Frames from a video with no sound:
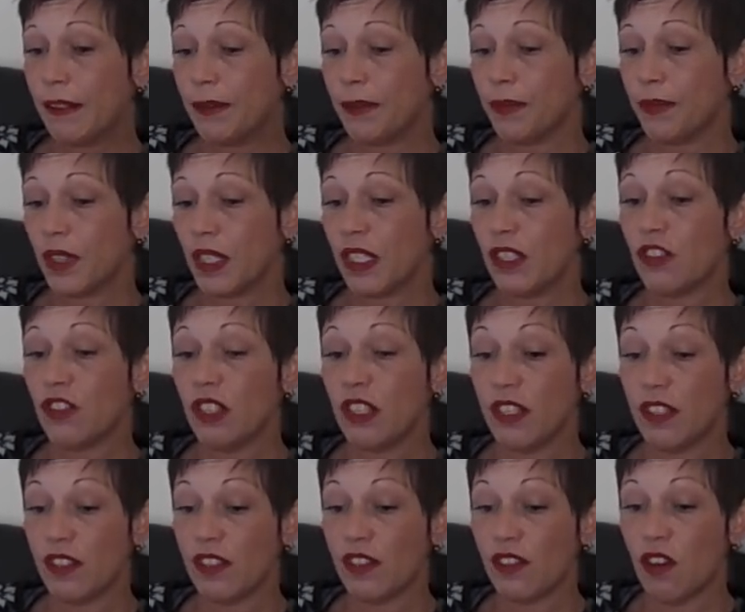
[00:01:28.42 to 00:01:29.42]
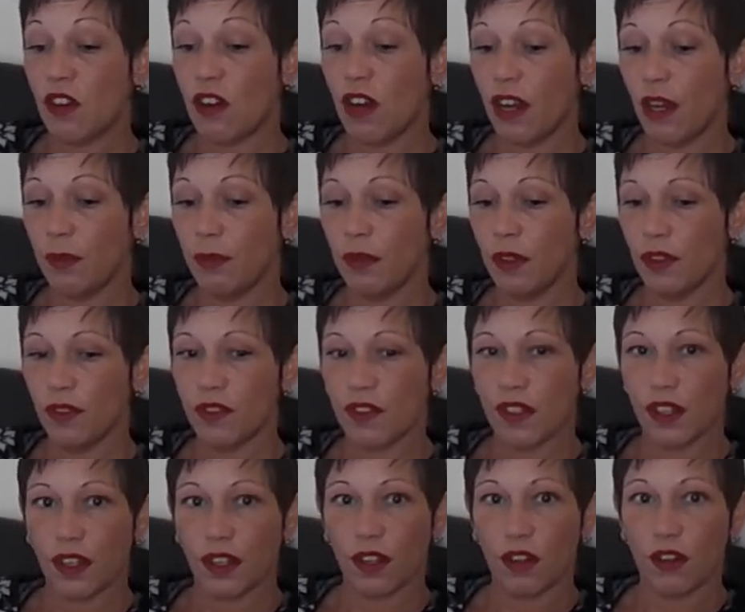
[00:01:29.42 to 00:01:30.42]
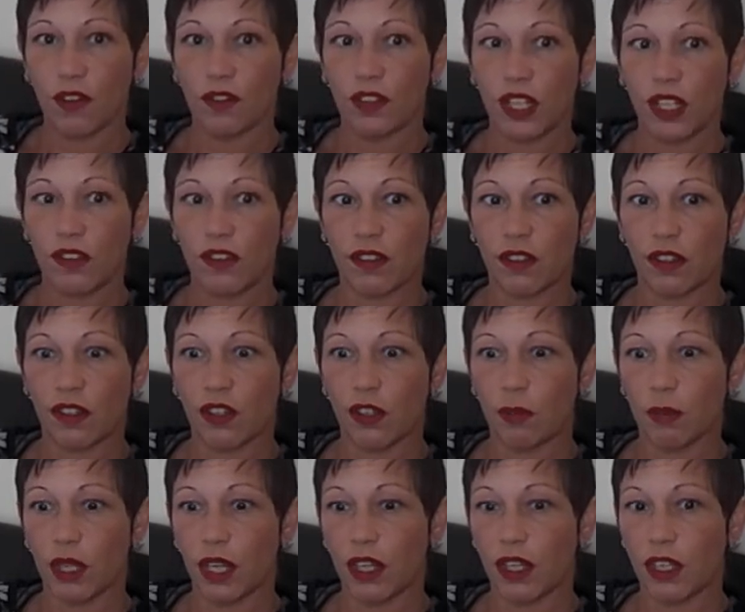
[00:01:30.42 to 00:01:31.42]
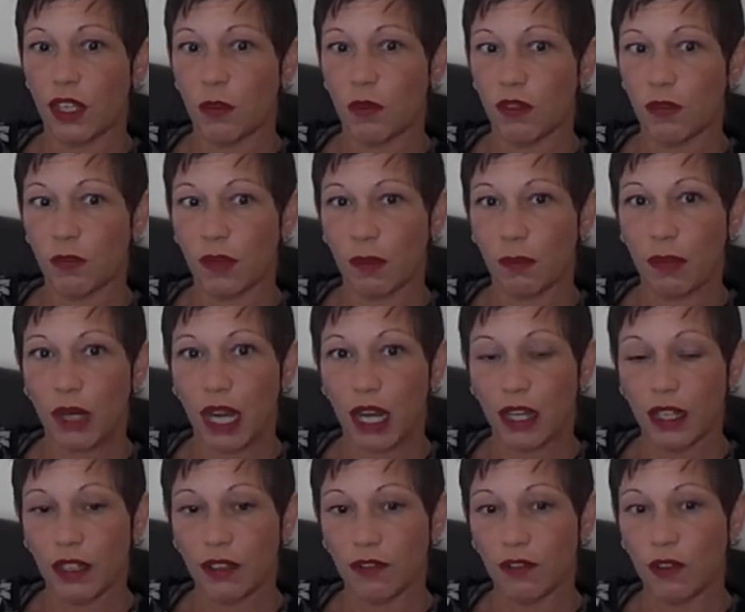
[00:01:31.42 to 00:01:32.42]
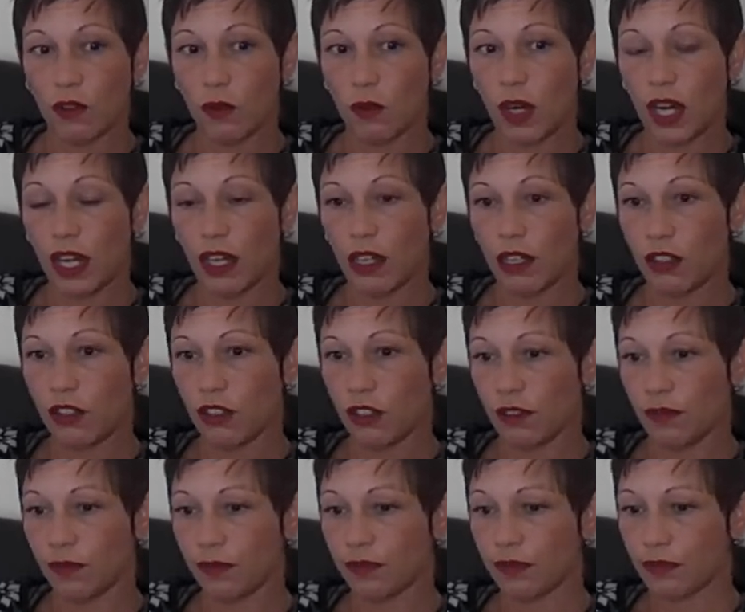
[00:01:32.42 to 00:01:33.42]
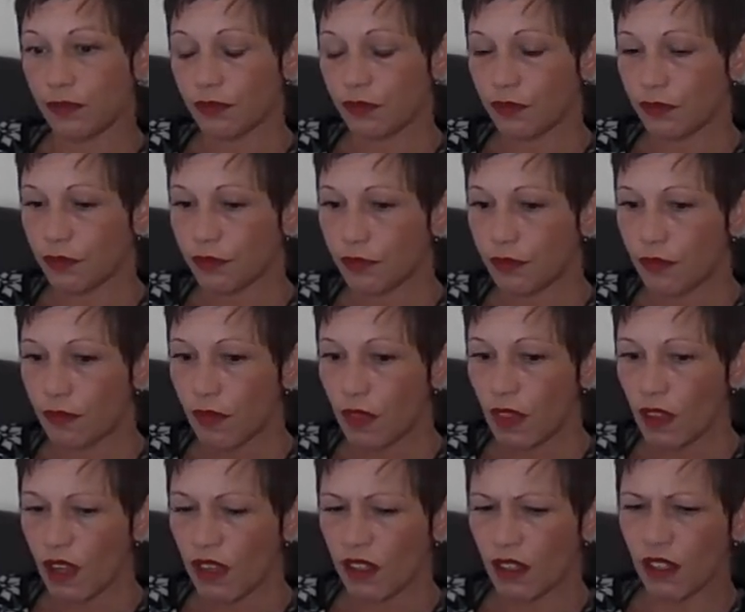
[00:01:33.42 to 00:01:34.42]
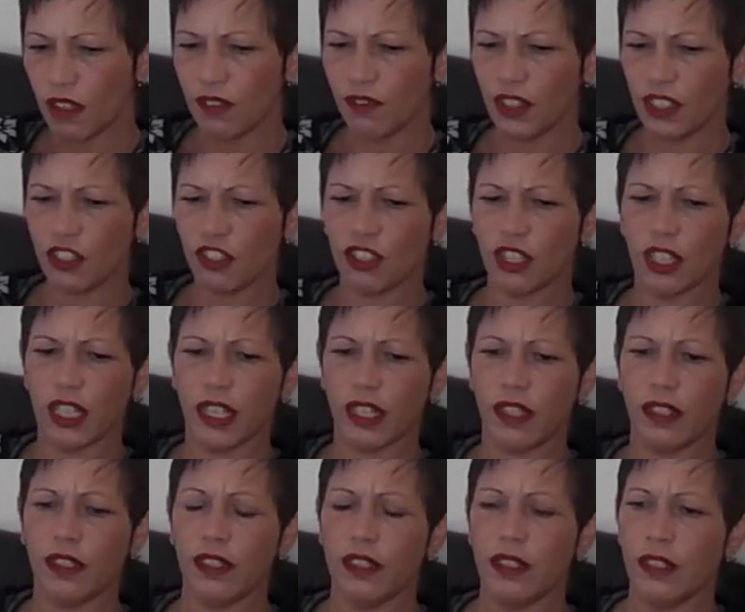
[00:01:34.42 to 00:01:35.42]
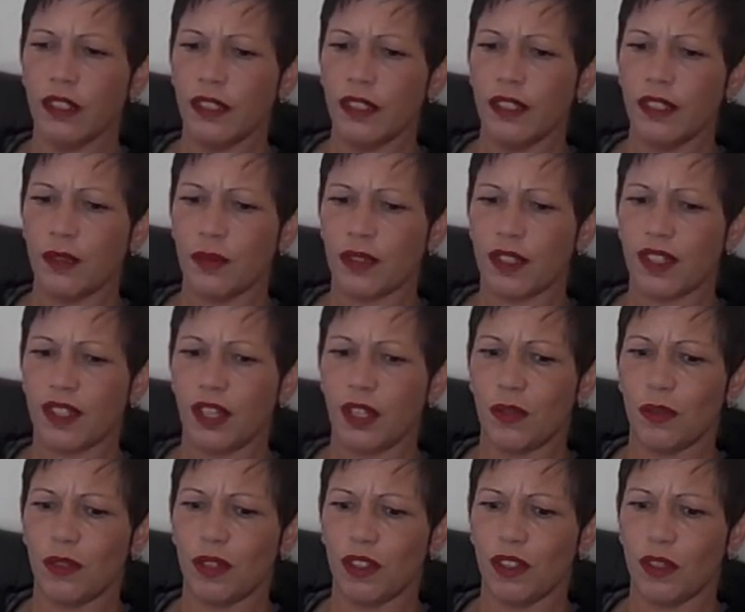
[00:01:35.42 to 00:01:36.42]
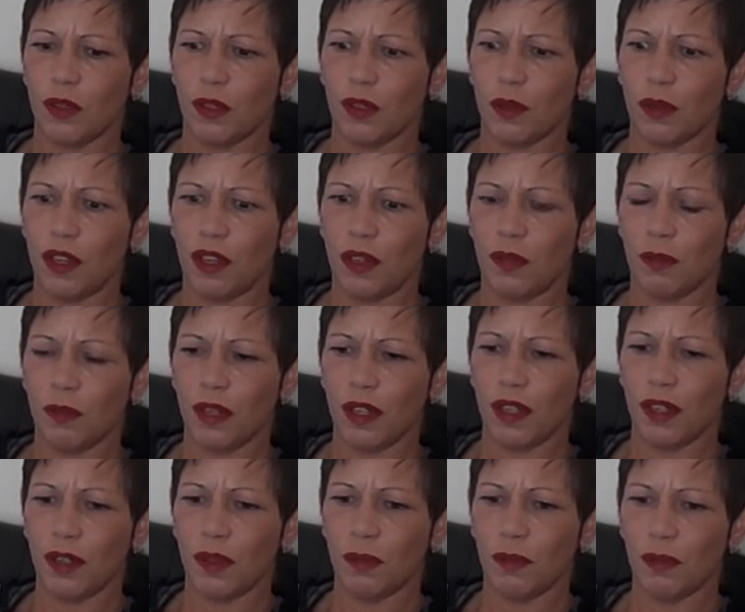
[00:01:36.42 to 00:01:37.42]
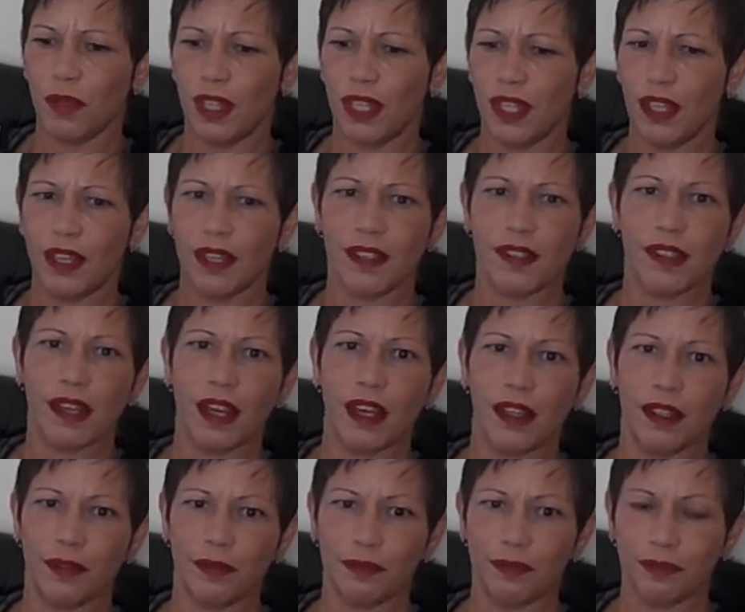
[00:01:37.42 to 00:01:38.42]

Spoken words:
In this time, obviously a lot of debts had accumulated. I wasn't being paid a full wage, and eventually I was told I could claim ESA.